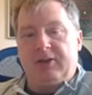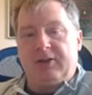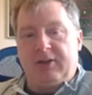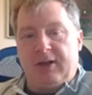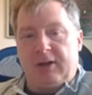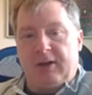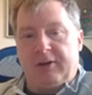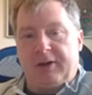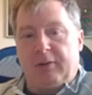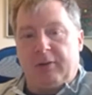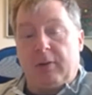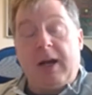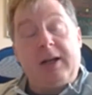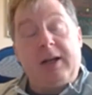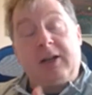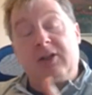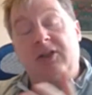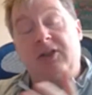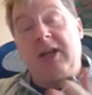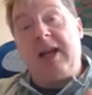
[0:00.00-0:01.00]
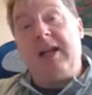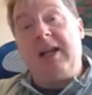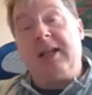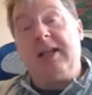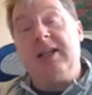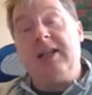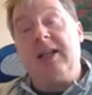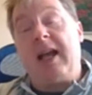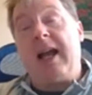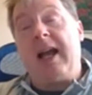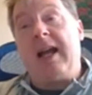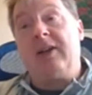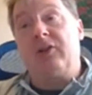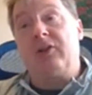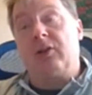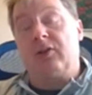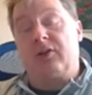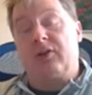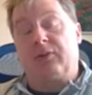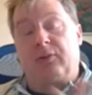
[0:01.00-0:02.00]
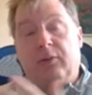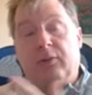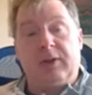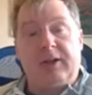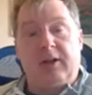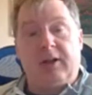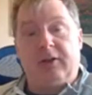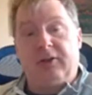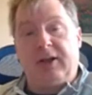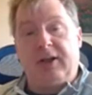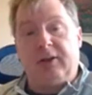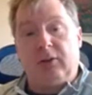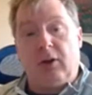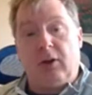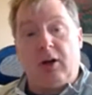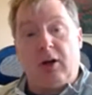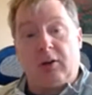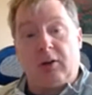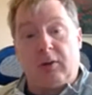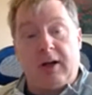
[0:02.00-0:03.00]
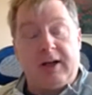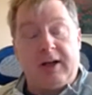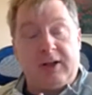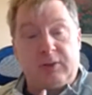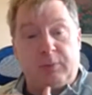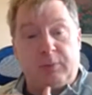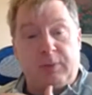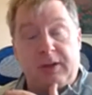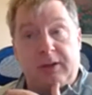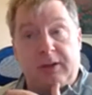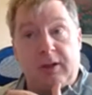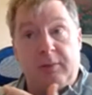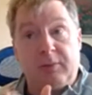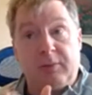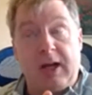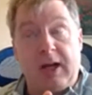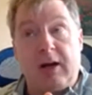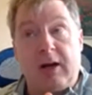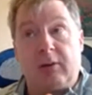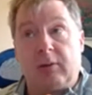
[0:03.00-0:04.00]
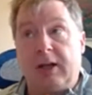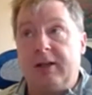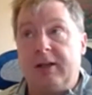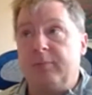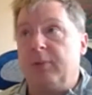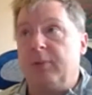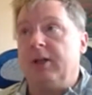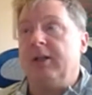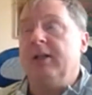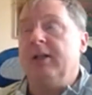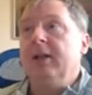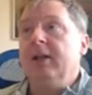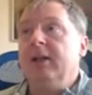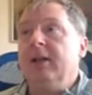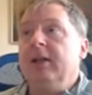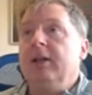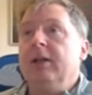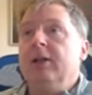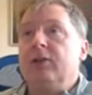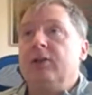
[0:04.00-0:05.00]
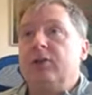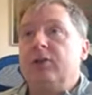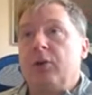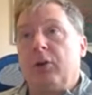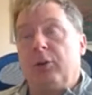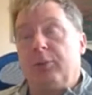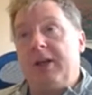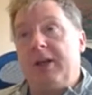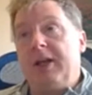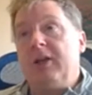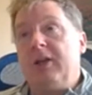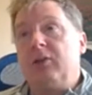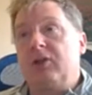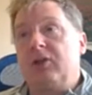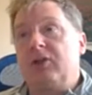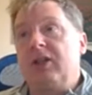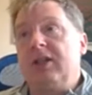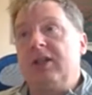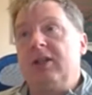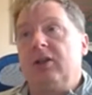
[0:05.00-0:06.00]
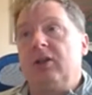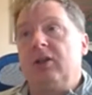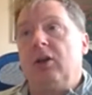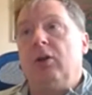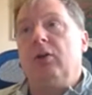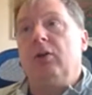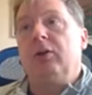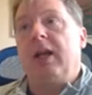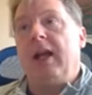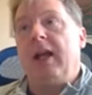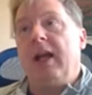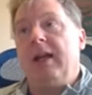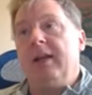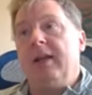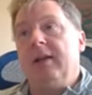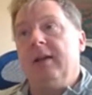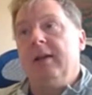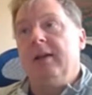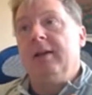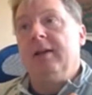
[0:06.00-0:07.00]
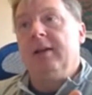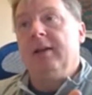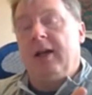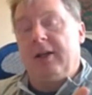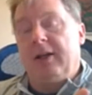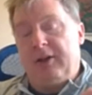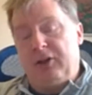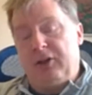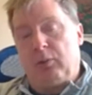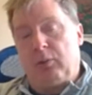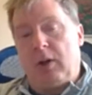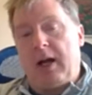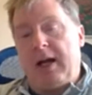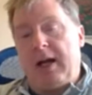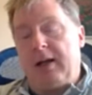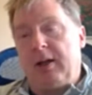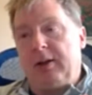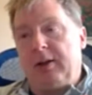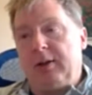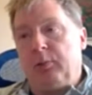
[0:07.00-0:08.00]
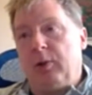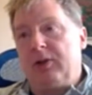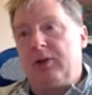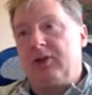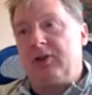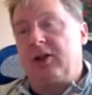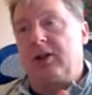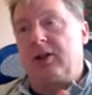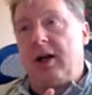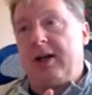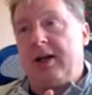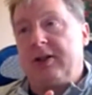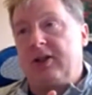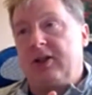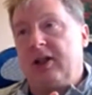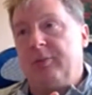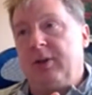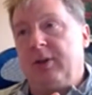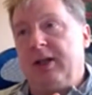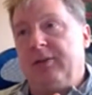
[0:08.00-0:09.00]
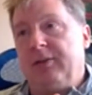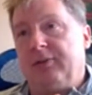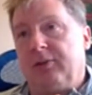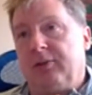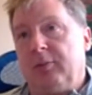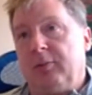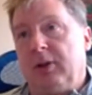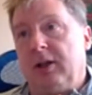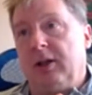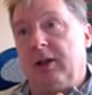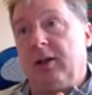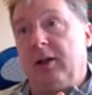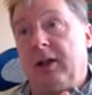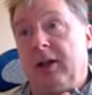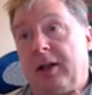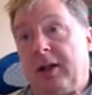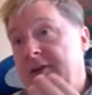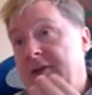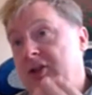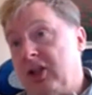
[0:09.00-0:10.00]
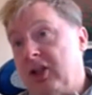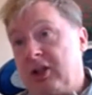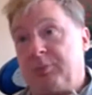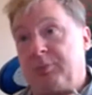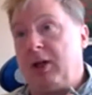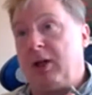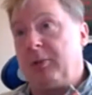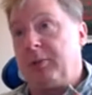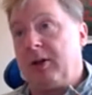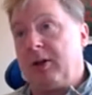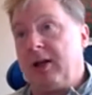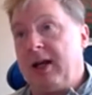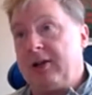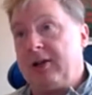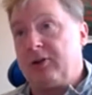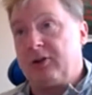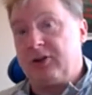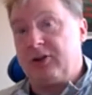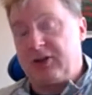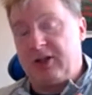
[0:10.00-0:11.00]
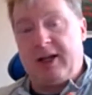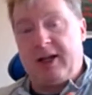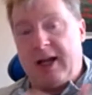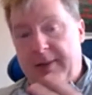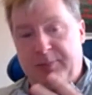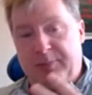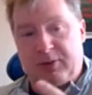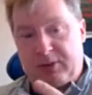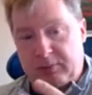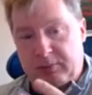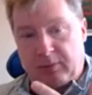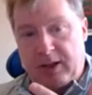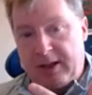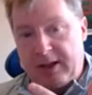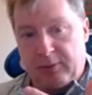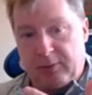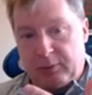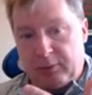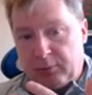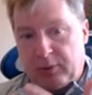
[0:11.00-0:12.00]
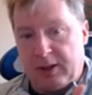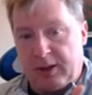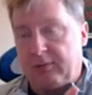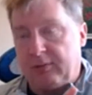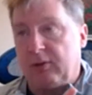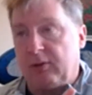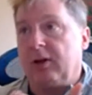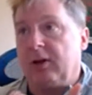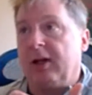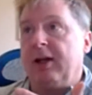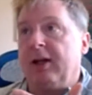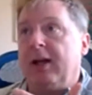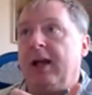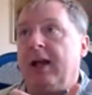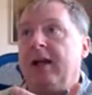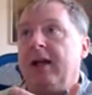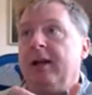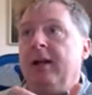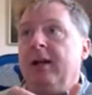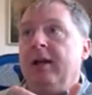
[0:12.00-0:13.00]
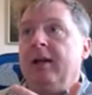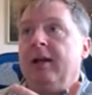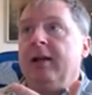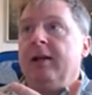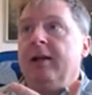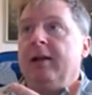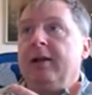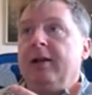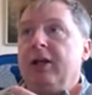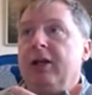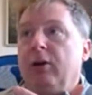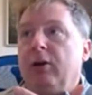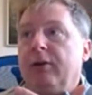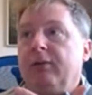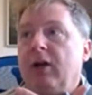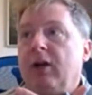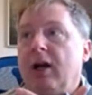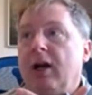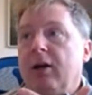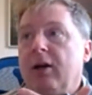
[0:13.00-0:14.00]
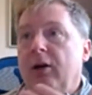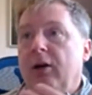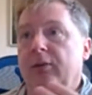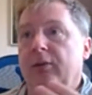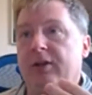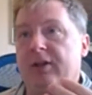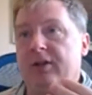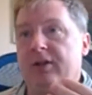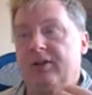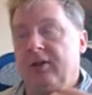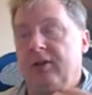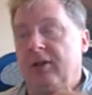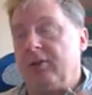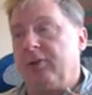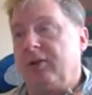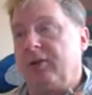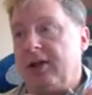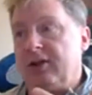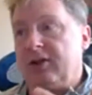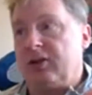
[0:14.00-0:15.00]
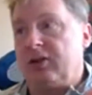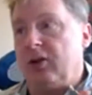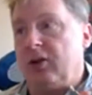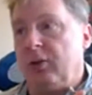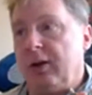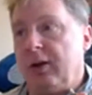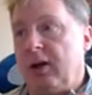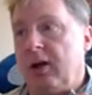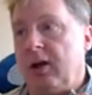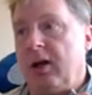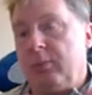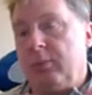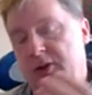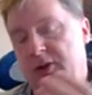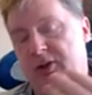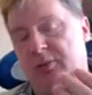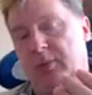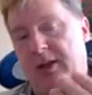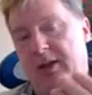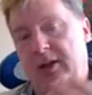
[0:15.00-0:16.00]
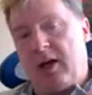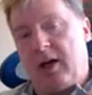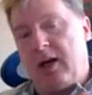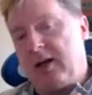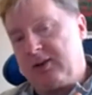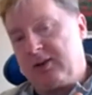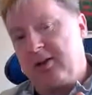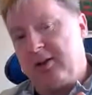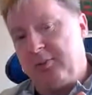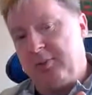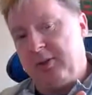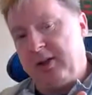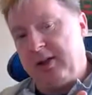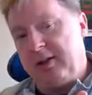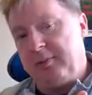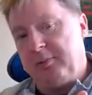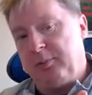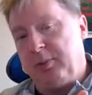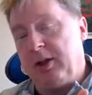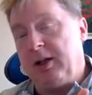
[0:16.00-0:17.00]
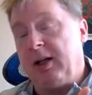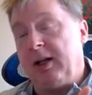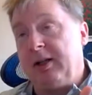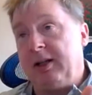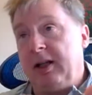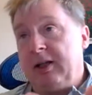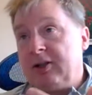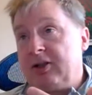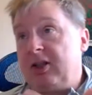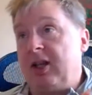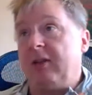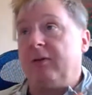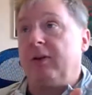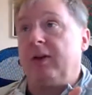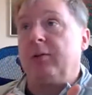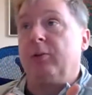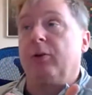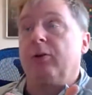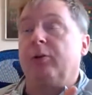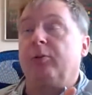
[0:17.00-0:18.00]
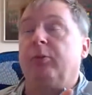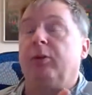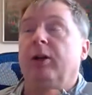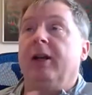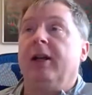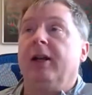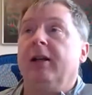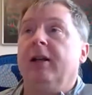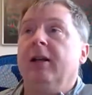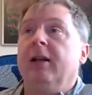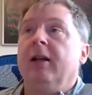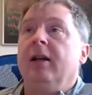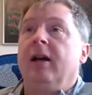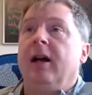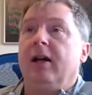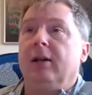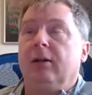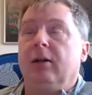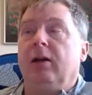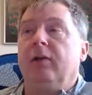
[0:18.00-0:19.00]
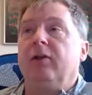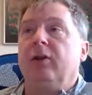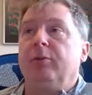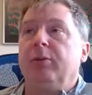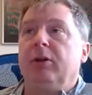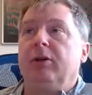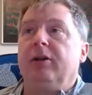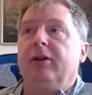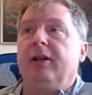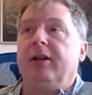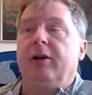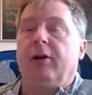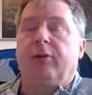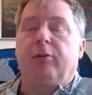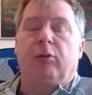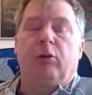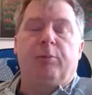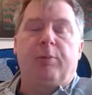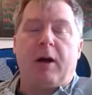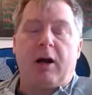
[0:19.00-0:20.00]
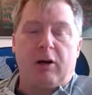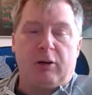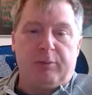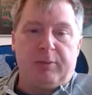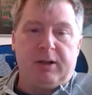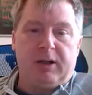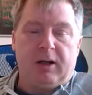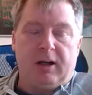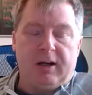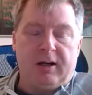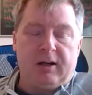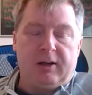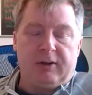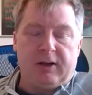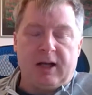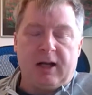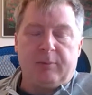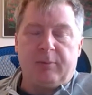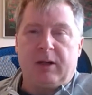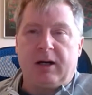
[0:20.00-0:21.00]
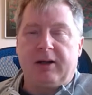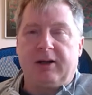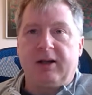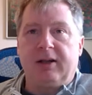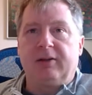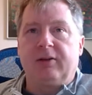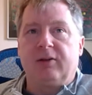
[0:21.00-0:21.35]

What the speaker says: scenario, right? Because data into Azure is free all day long, right? It's when it comes out, right? But so it'll be interesting to go, okay, I think you're right. What's the cost going to be from I just spun up an Azure Synapse, right? Or whatever. And then, I've got all these other things going on. What's my cost going to be? But it's definitely worth playing. I love the ability to throw Power BI on that, but I think